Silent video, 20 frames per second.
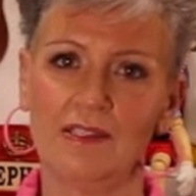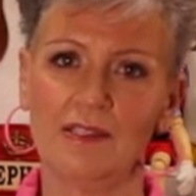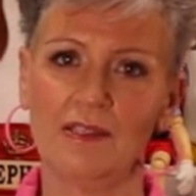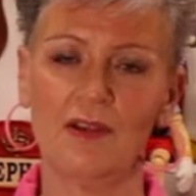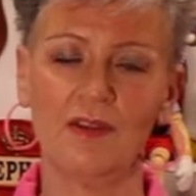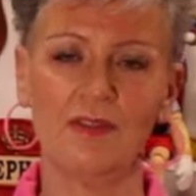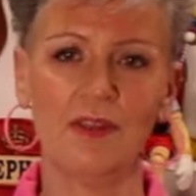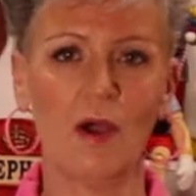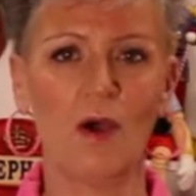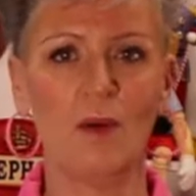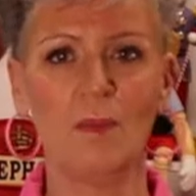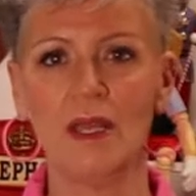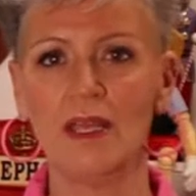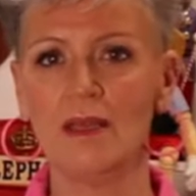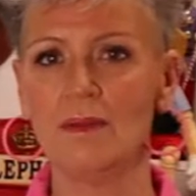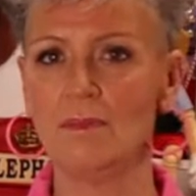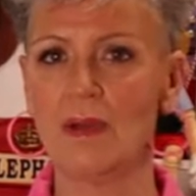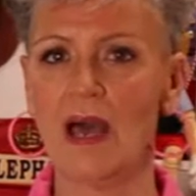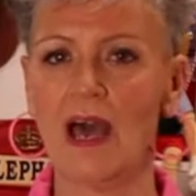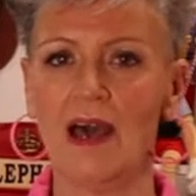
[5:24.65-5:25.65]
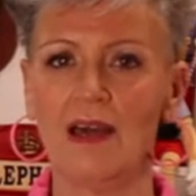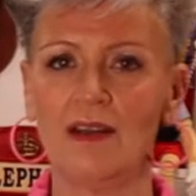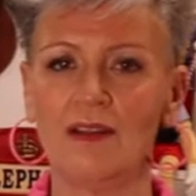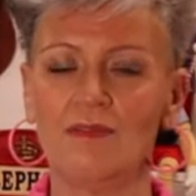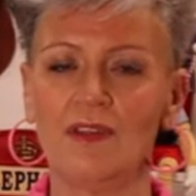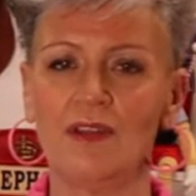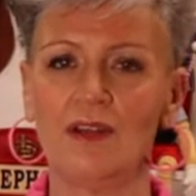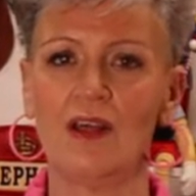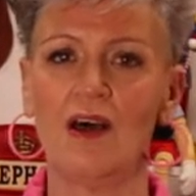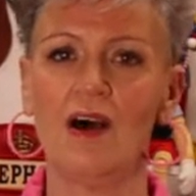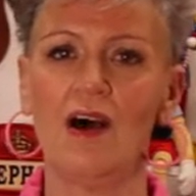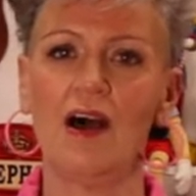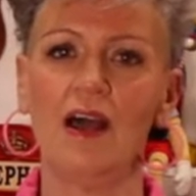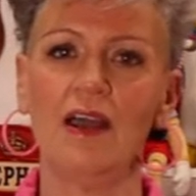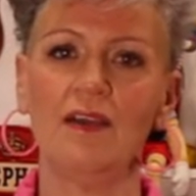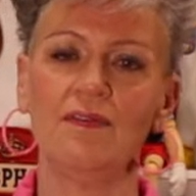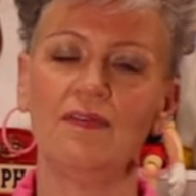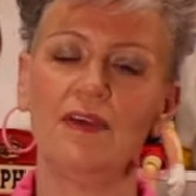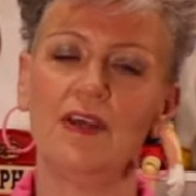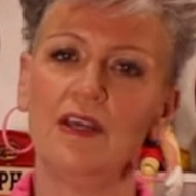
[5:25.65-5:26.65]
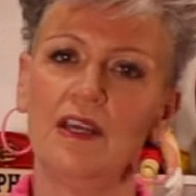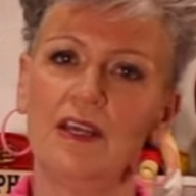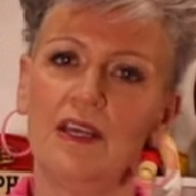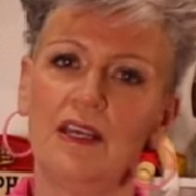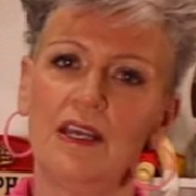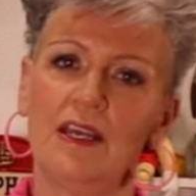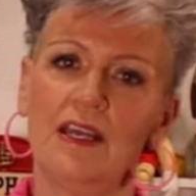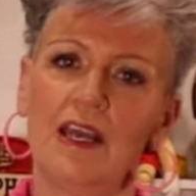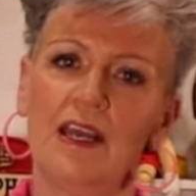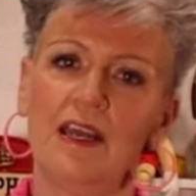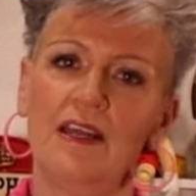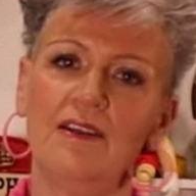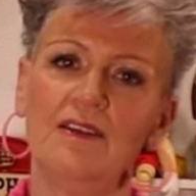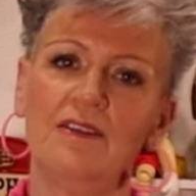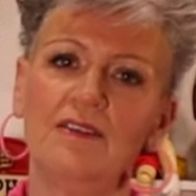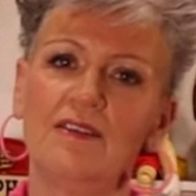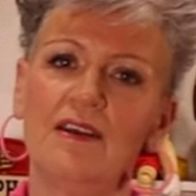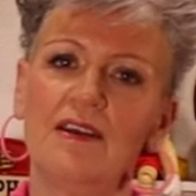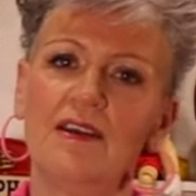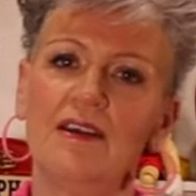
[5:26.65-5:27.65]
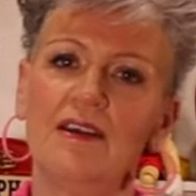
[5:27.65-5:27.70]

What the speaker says: So they'll be part of the live. And